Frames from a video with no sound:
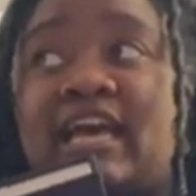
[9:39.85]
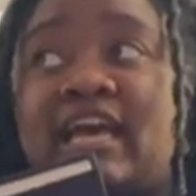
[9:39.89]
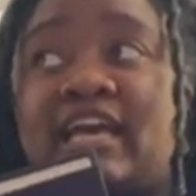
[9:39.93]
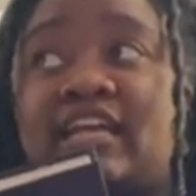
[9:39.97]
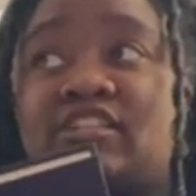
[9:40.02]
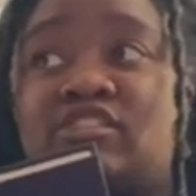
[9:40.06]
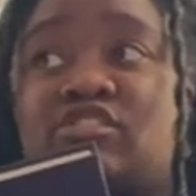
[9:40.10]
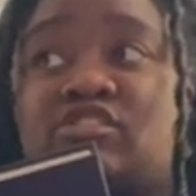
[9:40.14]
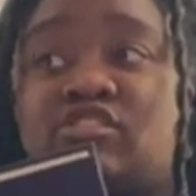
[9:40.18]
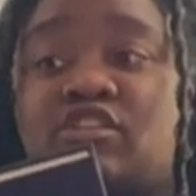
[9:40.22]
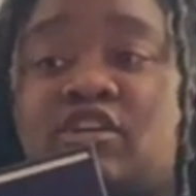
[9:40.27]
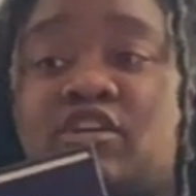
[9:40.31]

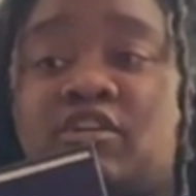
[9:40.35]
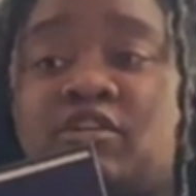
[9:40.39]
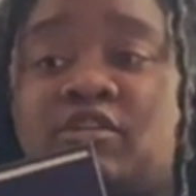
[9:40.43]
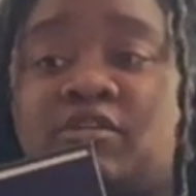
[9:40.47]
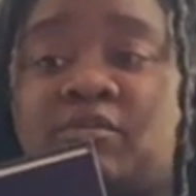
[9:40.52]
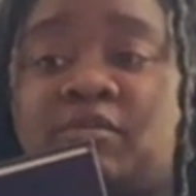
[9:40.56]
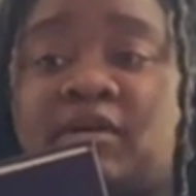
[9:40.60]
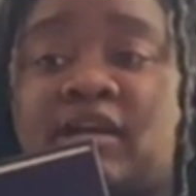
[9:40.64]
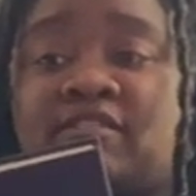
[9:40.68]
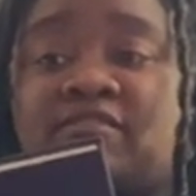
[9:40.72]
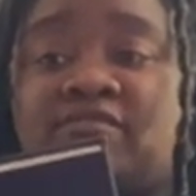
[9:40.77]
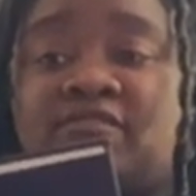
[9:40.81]
And
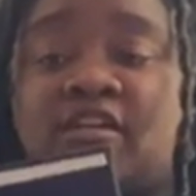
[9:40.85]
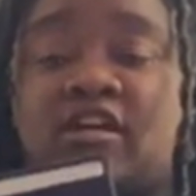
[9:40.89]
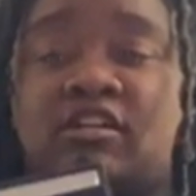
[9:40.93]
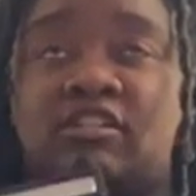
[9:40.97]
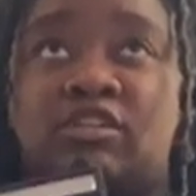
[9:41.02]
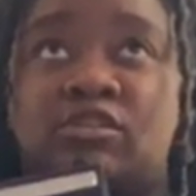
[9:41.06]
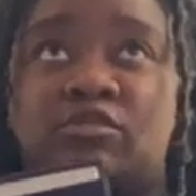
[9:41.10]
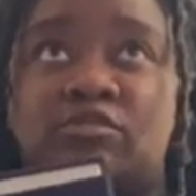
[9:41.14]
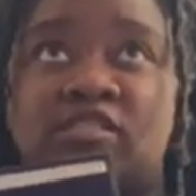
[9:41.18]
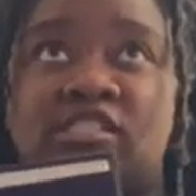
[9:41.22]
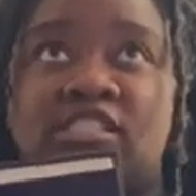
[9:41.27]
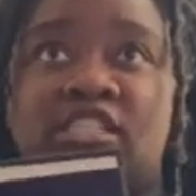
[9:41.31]
so it
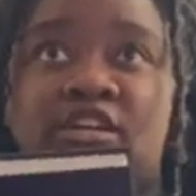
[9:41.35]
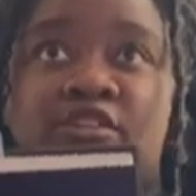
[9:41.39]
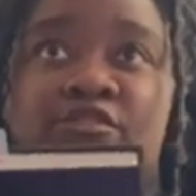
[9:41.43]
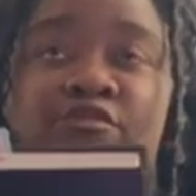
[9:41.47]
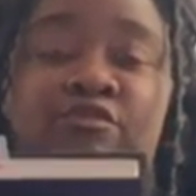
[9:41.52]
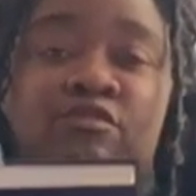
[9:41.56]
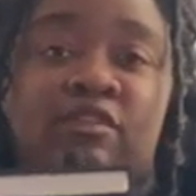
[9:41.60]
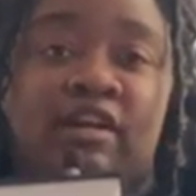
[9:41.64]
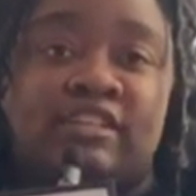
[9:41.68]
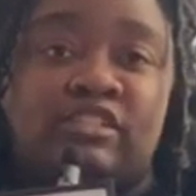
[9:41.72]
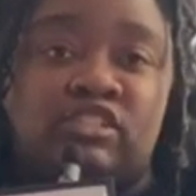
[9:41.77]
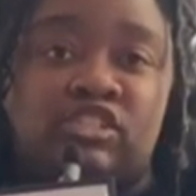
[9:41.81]
follows their
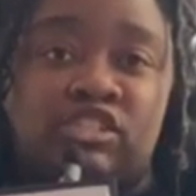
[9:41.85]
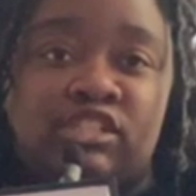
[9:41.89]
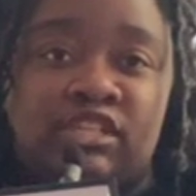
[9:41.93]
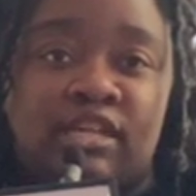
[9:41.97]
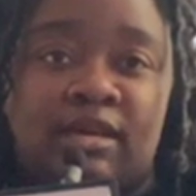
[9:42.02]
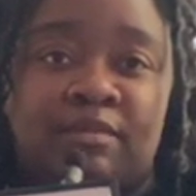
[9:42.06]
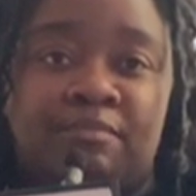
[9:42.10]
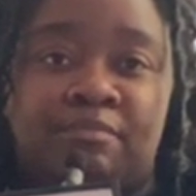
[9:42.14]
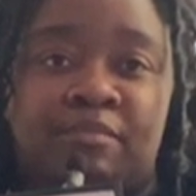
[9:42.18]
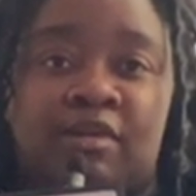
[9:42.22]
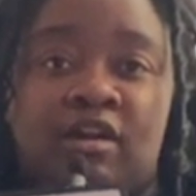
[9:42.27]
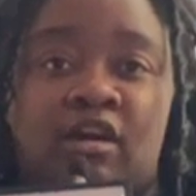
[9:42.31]

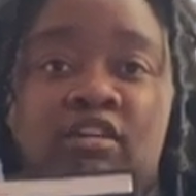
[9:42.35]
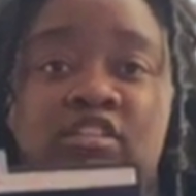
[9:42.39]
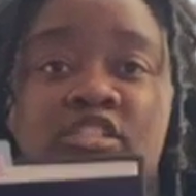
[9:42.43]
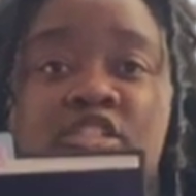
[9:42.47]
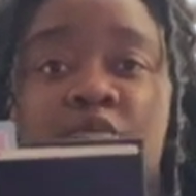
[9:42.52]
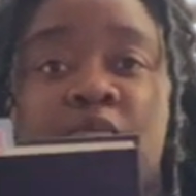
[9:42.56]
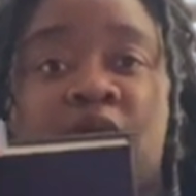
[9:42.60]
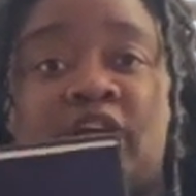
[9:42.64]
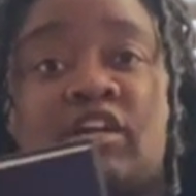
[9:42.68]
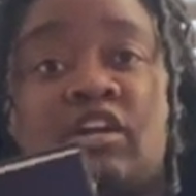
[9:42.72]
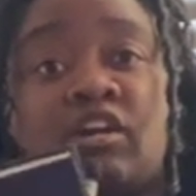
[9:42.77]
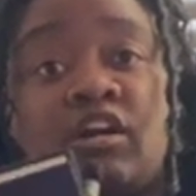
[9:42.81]
friendship, but
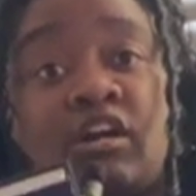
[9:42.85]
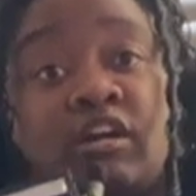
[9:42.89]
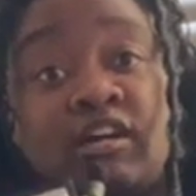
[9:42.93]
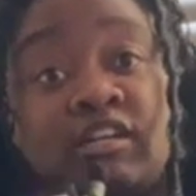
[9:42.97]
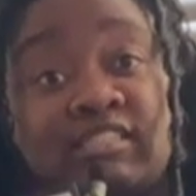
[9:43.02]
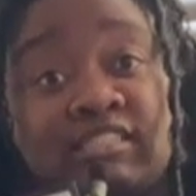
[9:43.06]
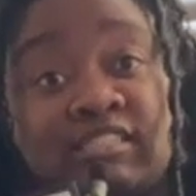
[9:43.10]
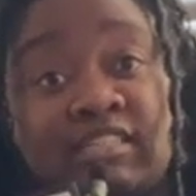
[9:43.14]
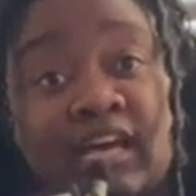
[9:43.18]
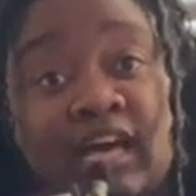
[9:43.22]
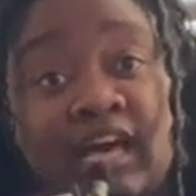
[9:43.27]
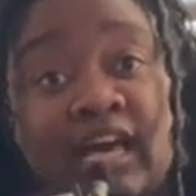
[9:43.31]
also in
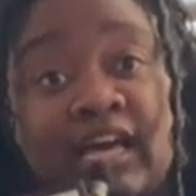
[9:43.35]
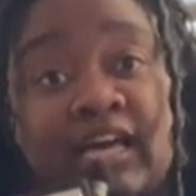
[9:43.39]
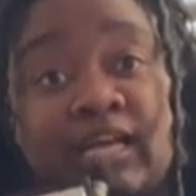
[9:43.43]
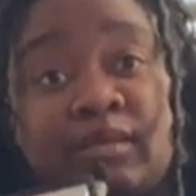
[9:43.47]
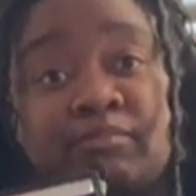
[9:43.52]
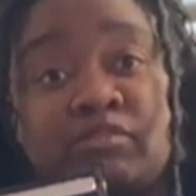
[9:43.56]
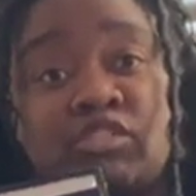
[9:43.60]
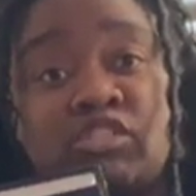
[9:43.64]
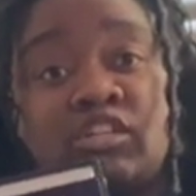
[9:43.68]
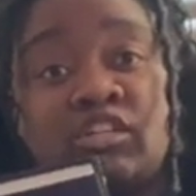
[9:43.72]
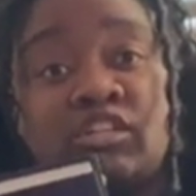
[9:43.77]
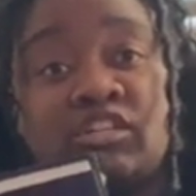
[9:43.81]
current
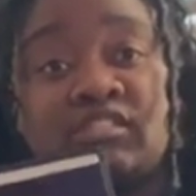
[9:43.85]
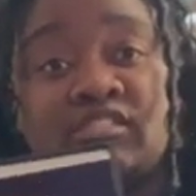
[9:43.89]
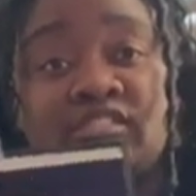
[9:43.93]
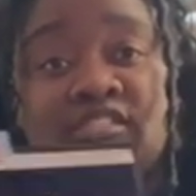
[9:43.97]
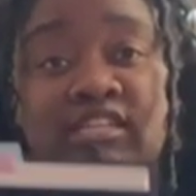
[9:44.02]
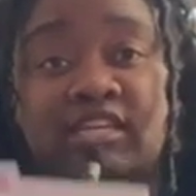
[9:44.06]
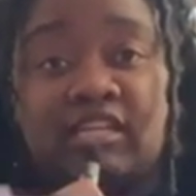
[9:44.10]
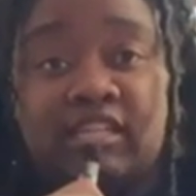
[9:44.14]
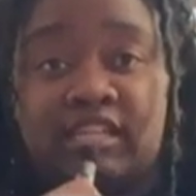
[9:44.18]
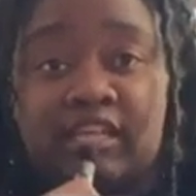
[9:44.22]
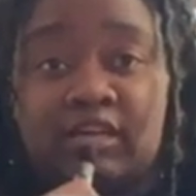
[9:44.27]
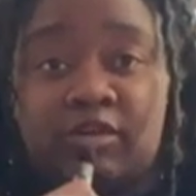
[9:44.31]
times, her
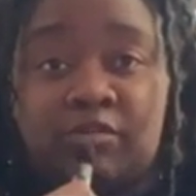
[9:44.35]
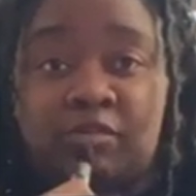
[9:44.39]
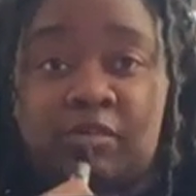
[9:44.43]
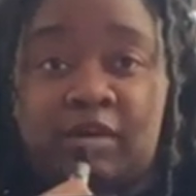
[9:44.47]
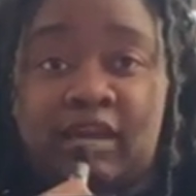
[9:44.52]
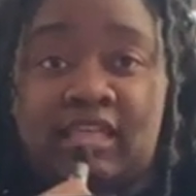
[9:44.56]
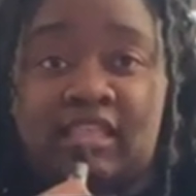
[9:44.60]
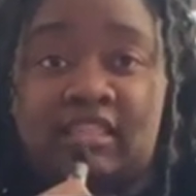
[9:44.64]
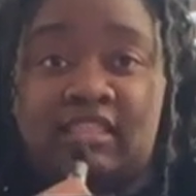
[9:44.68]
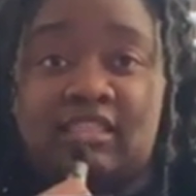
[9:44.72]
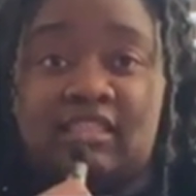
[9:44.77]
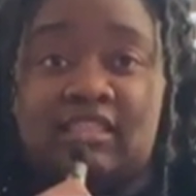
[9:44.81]
dealing
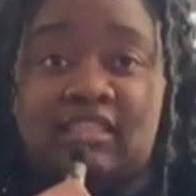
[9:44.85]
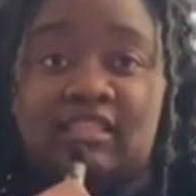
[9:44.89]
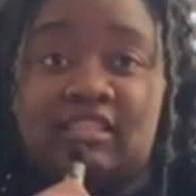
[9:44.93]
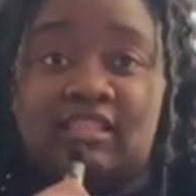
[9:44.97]
with